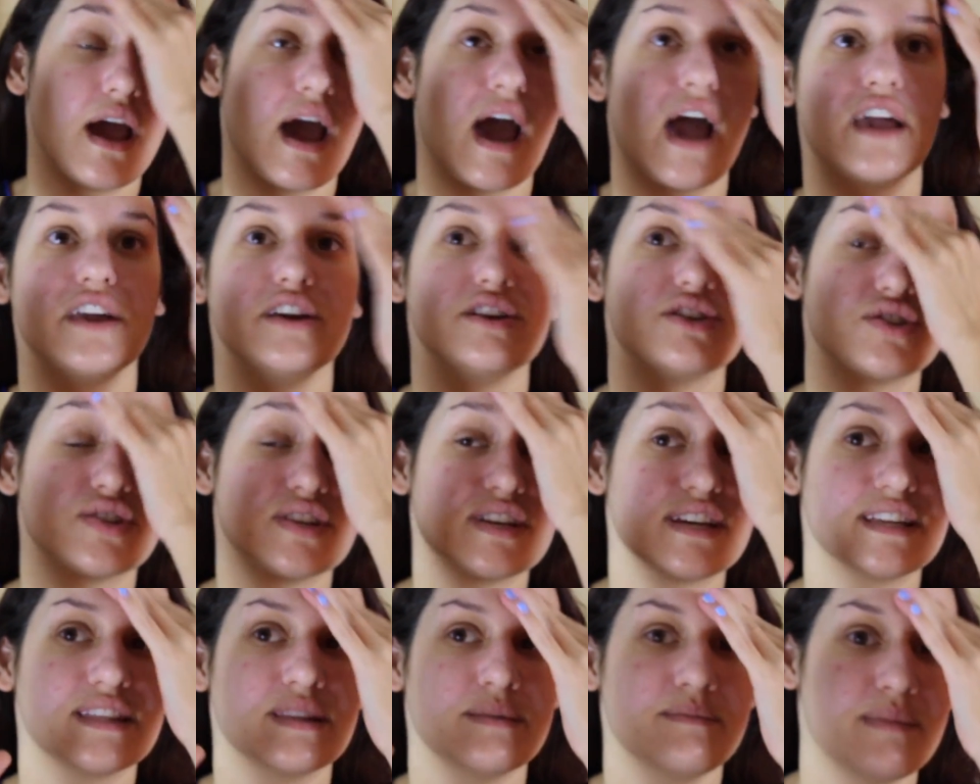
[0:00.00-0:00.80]
I
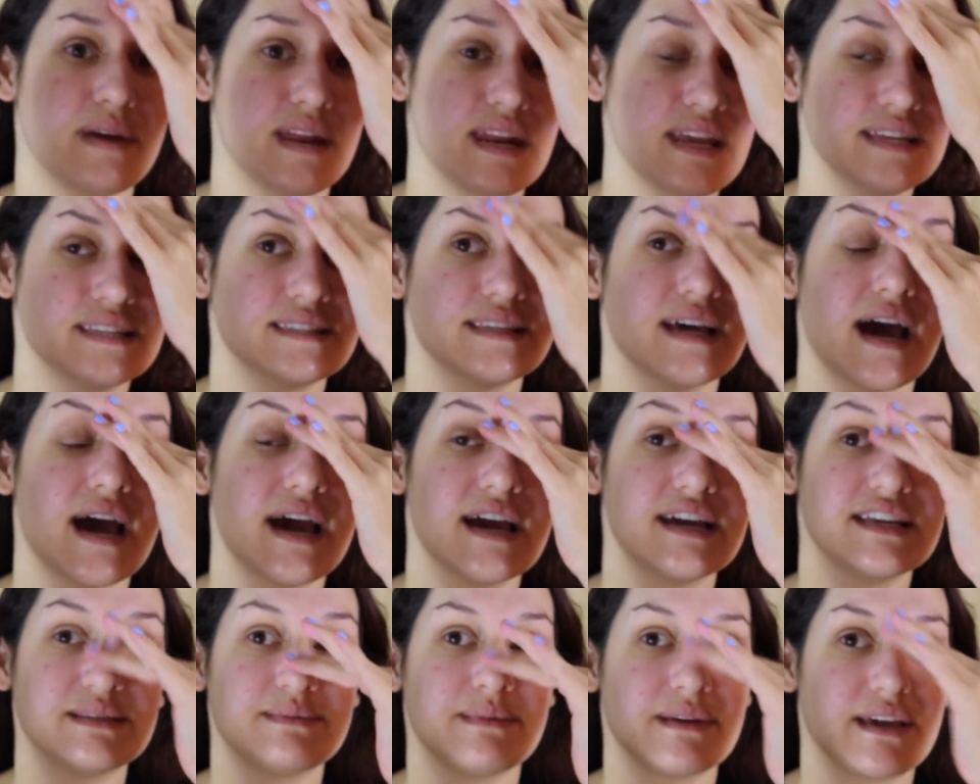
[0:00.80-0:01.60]
usually get the mini
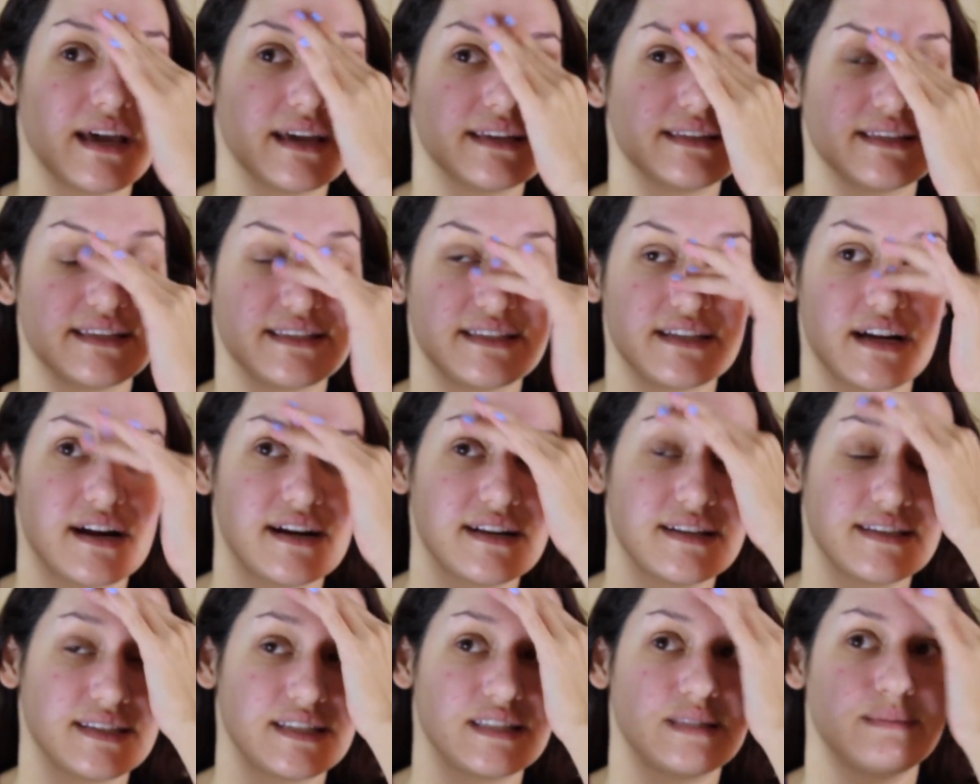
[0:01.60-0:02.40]
size because it's not
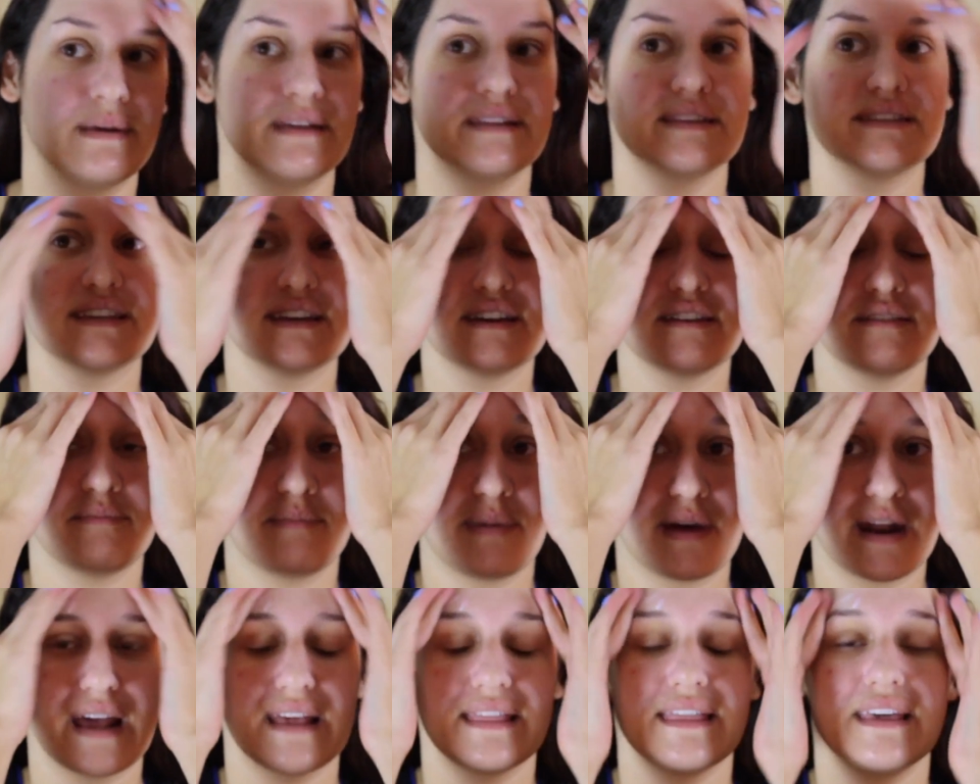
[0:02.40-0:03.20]
as expensive,
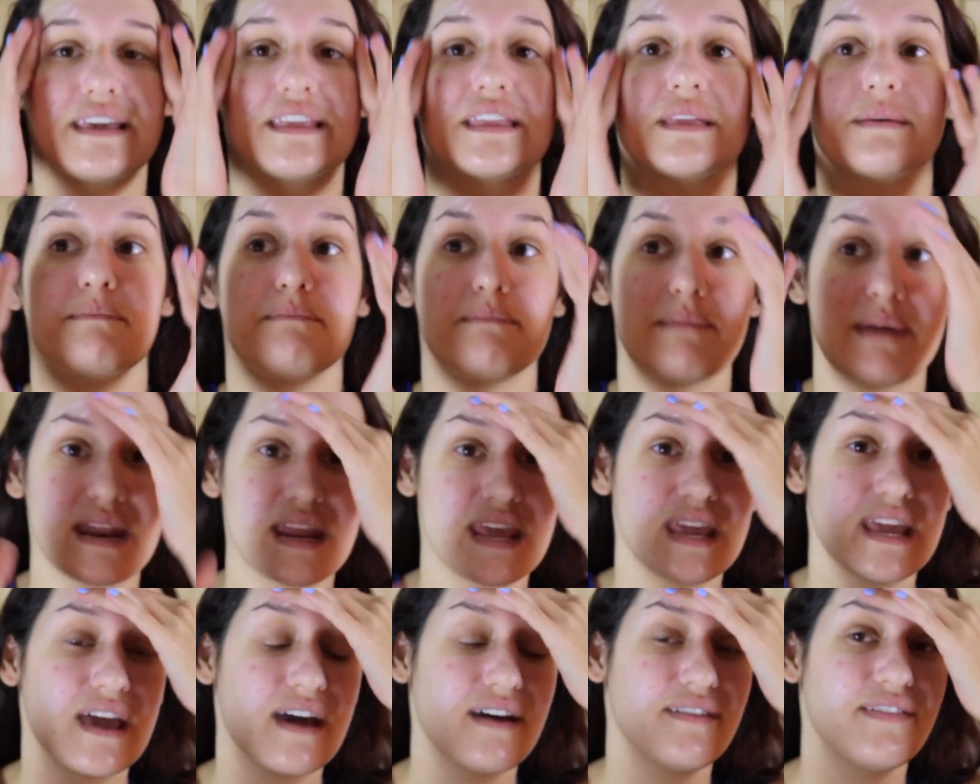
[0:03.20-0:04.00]
but I think the
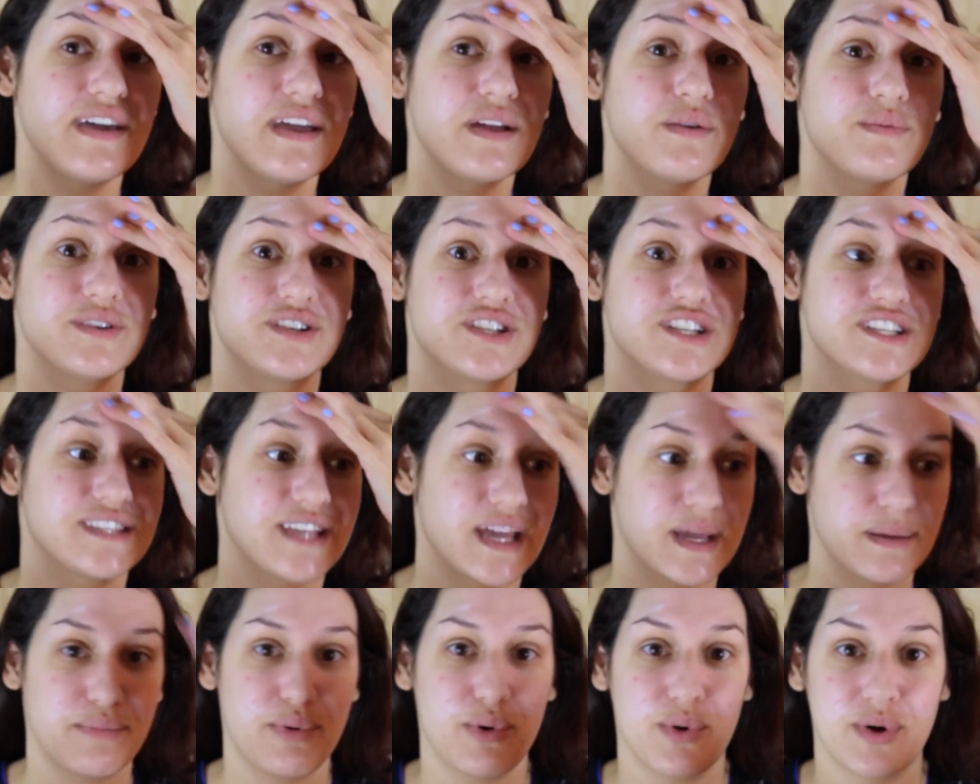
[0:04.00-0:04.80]
mini of it, which is
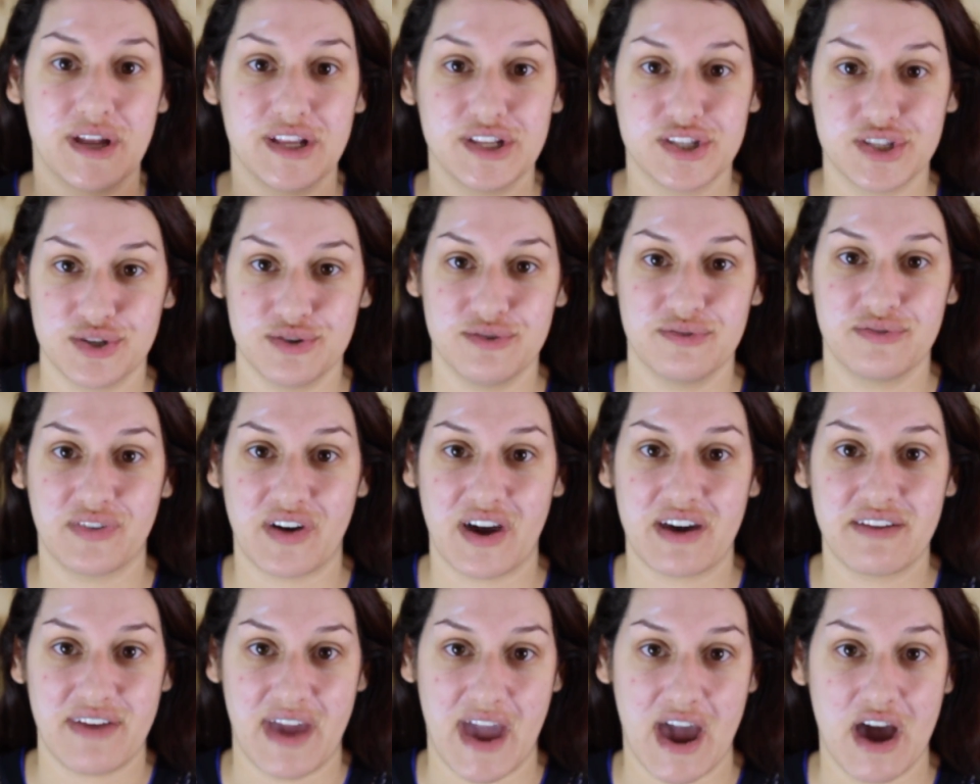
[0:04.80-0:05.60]
like
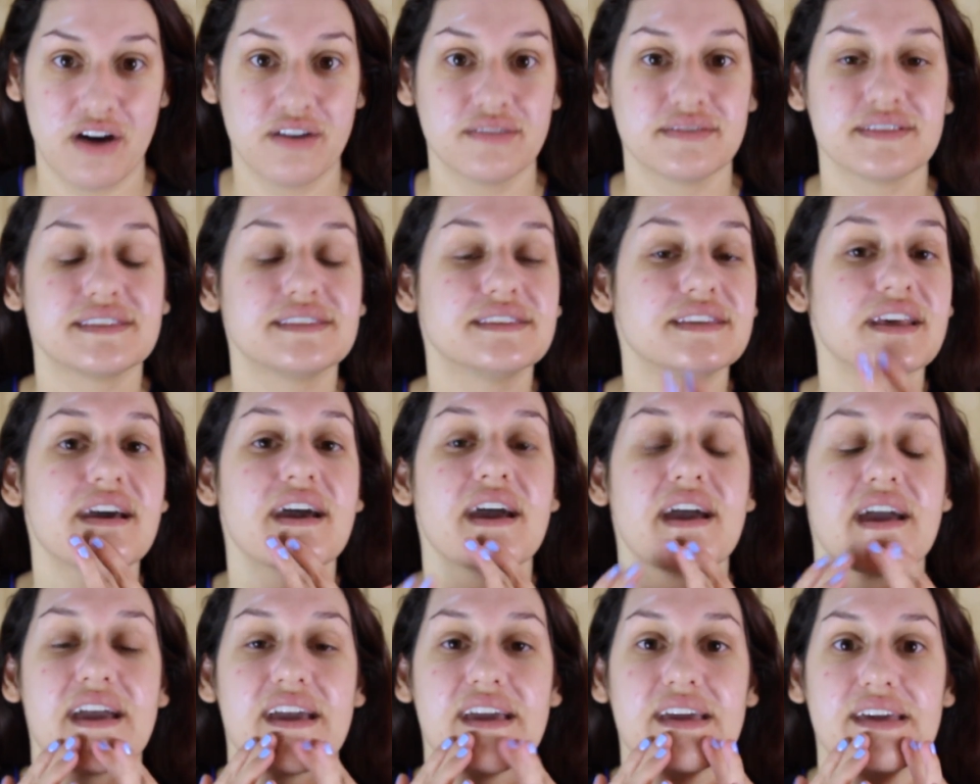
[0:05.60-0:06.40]
0.25 ounce,
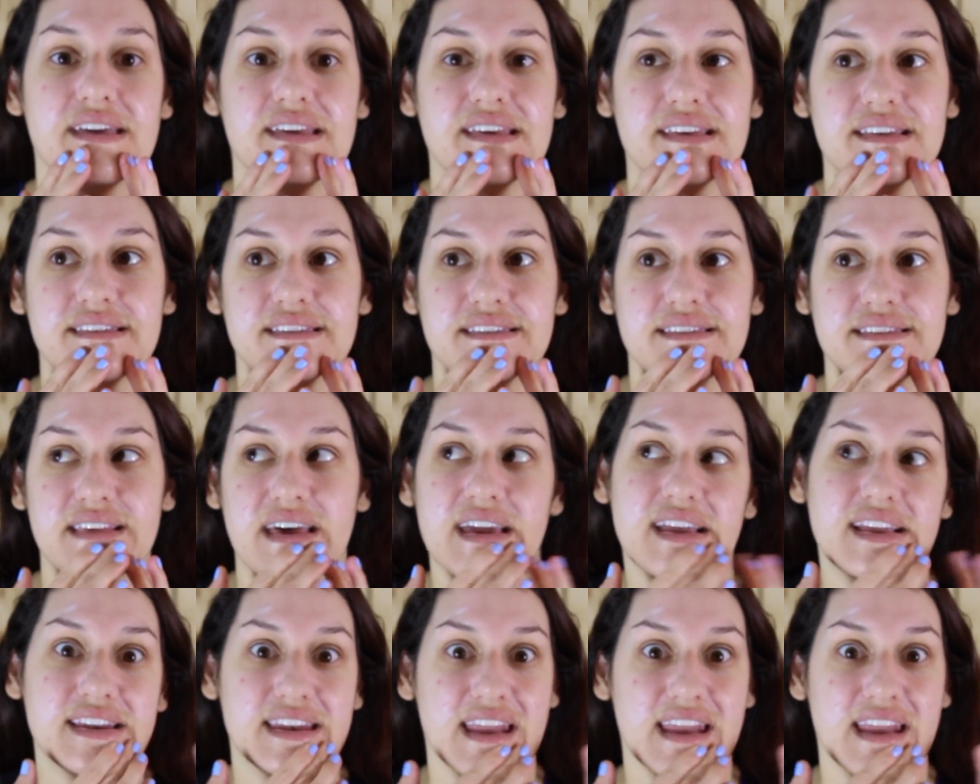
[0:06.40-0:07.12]
is like